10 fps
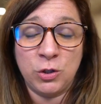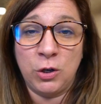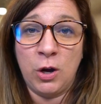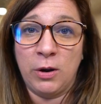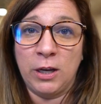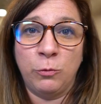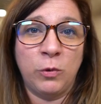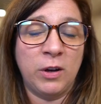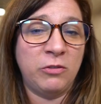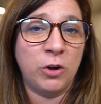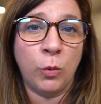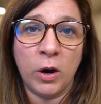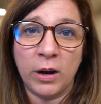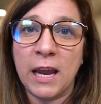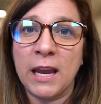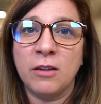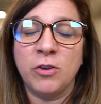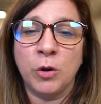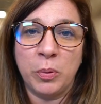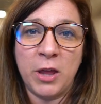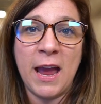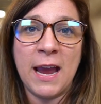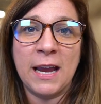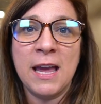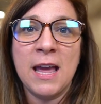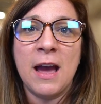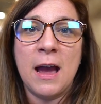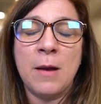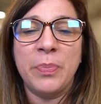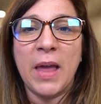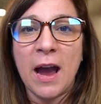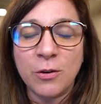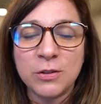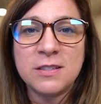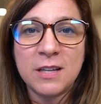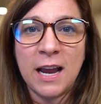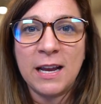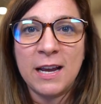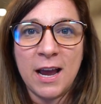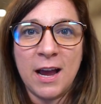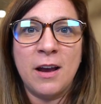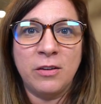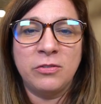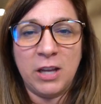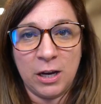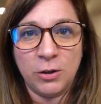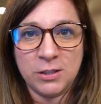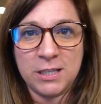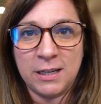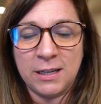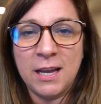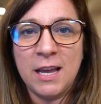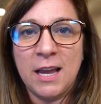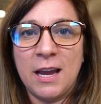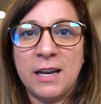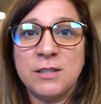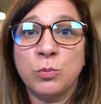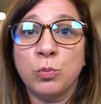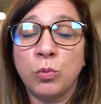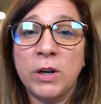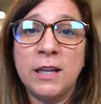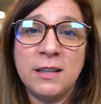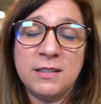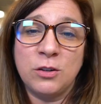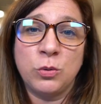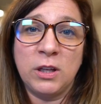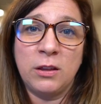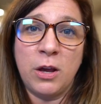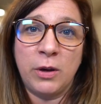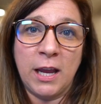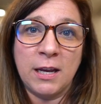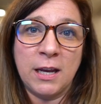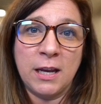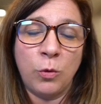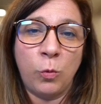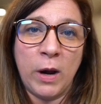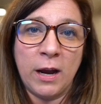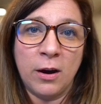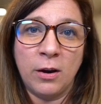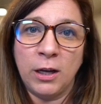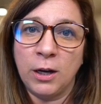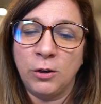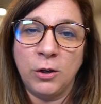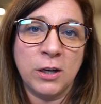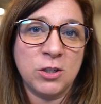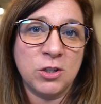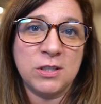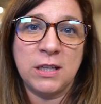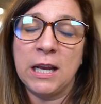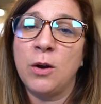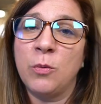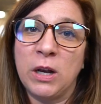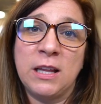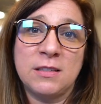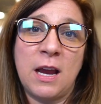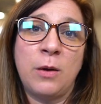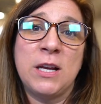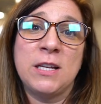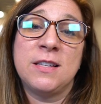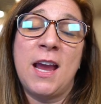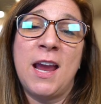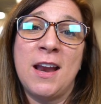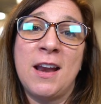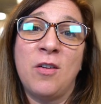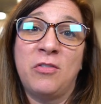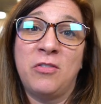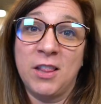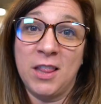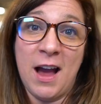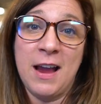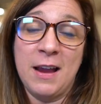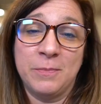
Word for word: you're going. If you're working, if you're playing um, outside of Carrollton, uh, it's really centrally located where, you know, you can just get on one of these highways and fly.